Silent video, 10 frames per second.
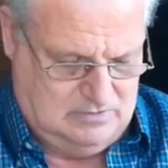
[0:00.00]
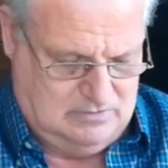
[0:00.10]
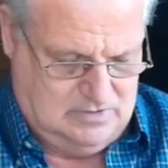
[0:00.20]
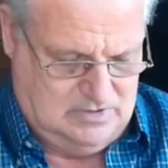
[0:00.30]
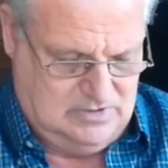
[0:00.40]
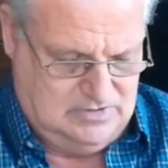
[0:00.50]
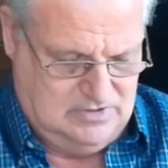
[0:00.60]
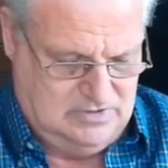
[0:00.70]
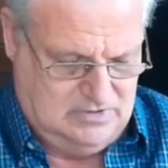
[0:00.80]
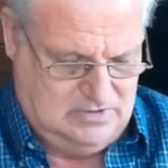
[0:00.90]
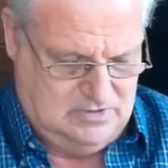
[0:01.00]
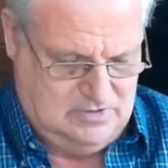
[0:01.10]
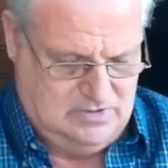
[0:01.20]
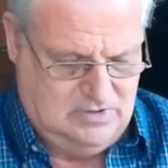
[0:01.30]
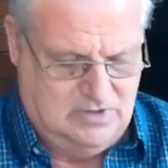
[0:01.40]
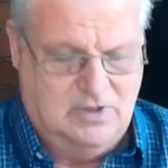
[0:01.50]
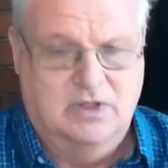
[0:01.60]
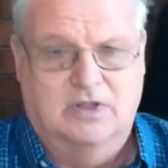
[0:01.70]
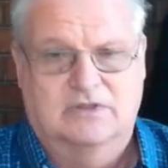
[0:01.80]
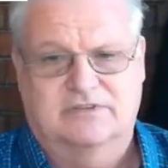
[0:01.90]
Right?
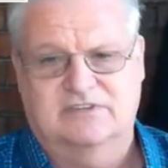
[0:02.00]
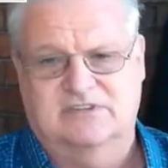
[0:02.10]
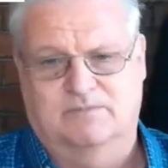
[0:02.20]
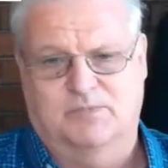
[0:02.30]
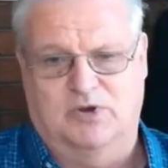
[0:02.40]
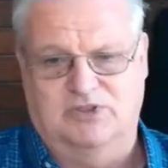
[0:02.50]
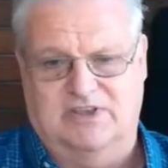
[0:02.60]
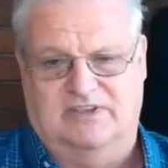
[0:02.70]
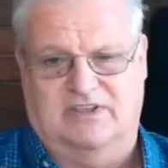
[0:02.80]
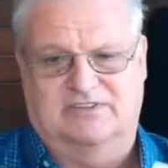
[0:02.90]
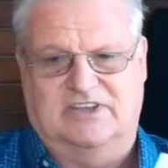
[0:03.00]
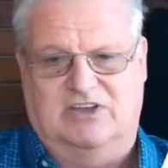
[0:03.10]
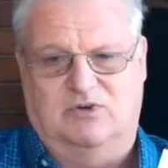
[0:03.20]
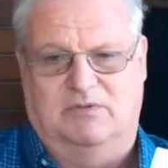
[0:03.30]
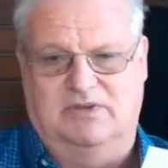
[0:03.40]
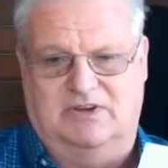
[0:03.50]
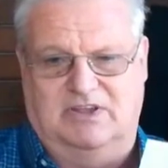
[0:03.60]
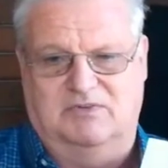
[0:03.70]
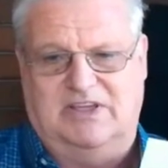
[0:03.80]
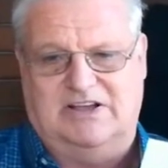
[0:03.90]
This is the point, as I say, where
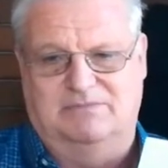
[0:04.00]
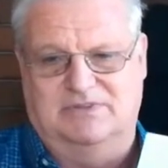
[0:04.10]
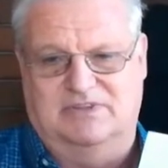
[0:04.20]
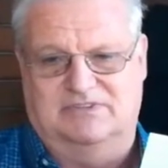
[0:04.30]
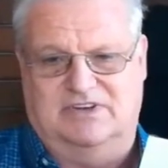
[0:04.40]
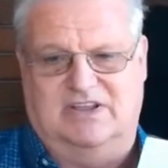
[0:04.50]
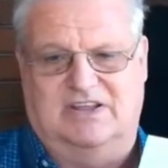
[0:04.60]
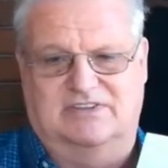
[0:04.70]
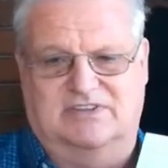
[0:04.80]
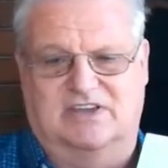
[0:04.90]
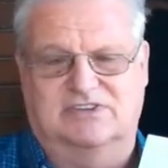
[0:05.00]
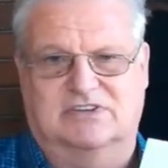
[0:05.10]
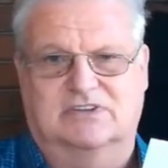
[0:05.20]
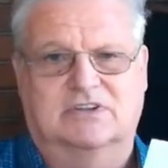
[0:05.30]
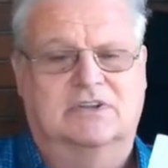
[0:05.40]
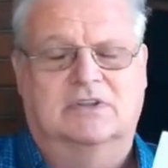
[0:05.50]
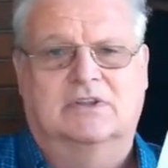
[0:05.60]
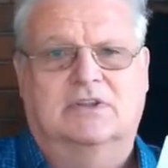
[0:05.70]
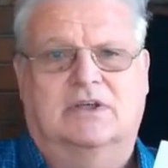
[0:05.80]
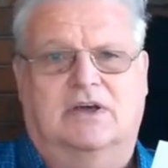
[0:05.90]
we come to this realization.
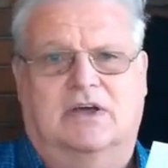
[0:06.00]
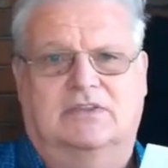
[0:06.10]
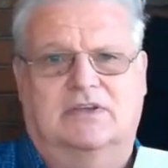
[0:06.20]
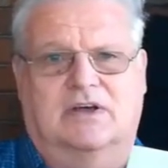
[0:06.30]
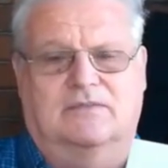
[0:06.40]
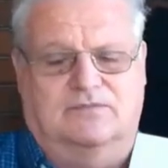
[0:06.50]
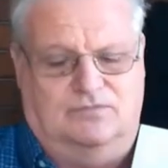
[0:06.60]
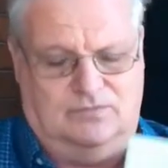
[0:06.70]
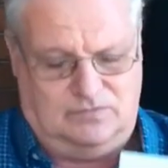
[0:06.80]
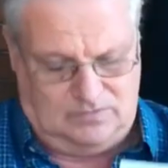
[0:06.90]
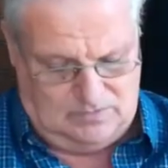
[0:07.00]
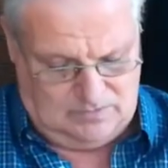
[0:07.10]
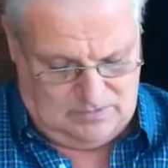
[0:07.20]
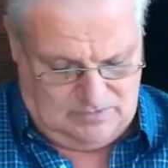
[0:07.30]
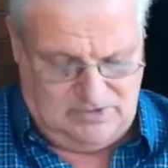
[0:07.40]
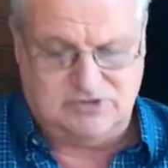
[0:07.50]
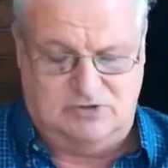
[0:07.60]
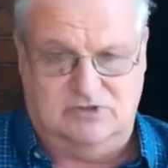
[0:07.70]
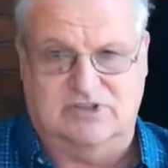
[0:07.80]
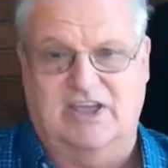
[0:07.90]
And this
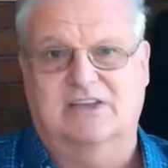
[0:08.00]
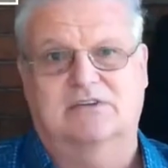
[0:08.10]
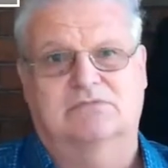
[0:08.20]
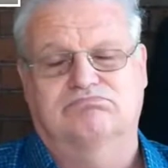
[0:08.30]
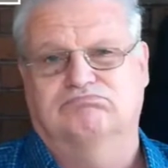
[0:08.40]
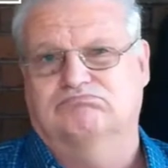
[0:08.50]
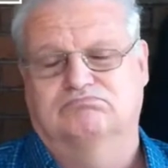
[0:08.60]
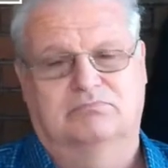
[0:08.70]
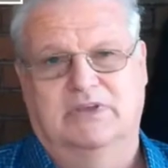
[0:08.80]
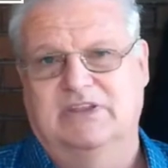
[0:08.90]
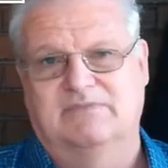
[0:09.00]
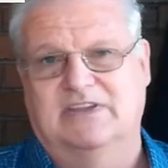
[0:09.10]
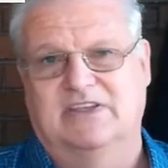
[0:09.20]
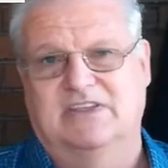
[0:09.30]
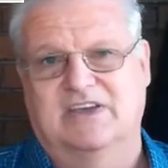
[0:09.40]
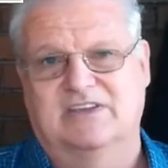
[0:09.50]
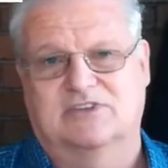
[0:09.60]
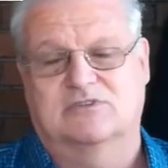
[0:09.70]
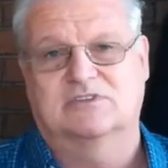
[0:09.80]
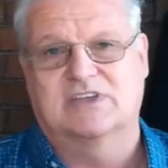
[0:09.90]
could take many, many years.
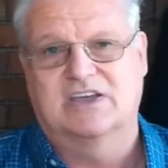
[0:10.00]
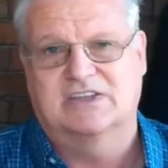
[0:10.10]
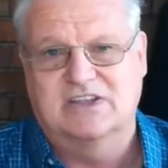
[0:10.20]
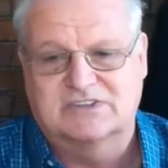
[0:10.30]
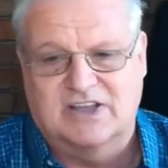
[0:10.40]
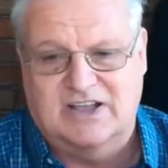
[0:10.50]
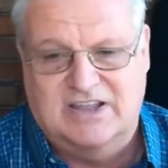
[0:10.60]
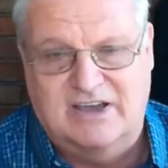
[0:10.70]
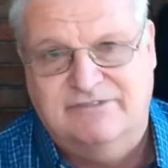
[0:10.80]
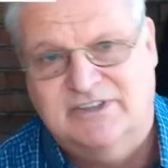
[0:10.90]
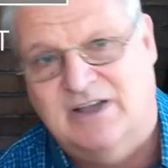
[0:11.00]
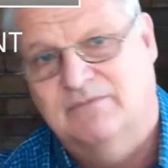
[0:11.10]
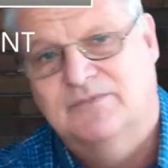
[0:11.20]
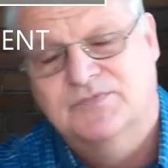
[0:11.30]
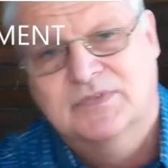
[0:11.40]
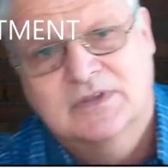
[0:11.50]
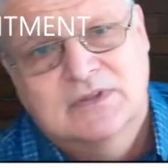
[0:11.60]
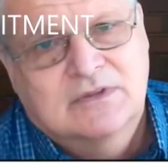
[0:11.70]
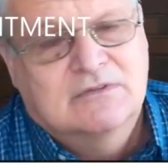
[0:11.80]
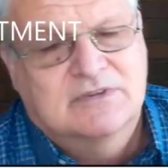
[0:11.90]
It could take an entire lifetime
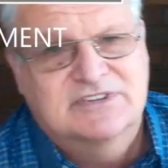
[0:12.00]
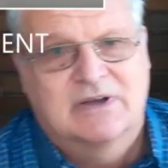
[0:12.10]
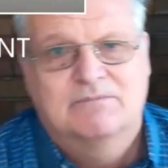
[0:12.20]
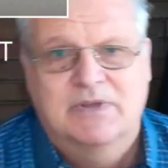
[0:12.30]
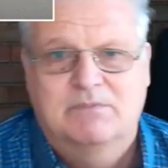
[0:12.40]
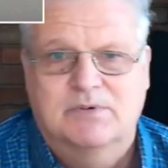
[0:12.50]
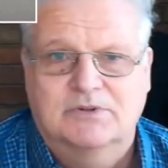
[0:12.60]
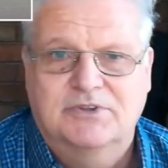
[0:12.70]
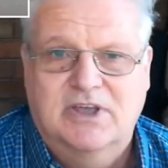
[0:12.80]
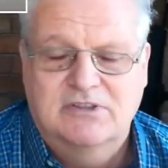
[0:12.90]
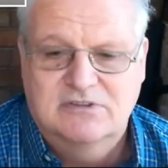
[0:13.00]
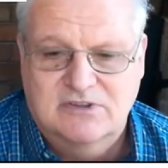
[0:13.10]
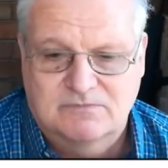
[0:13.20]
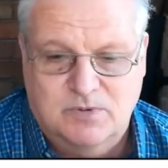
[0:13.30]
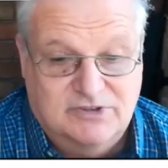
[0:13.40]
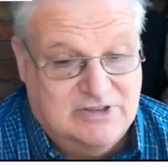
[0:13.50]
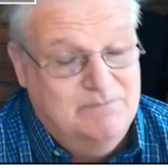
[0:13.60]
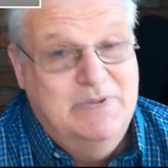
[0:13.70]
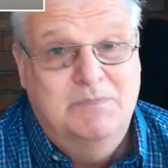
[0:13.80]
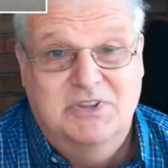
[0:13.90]
for some people to get to this point.
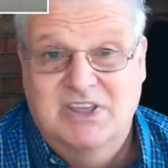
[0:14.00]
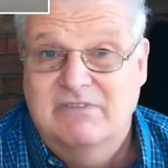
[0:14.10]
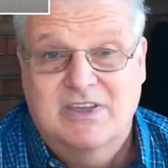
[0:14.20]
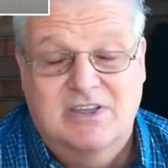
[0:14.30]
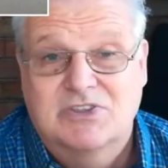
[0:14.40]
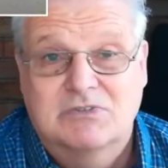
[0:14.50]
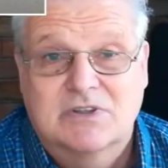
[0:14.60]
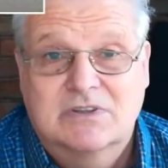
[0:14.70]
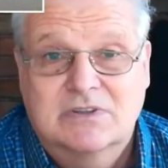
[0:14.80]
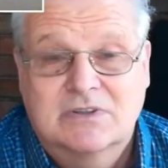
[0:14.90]
Some people never get to it.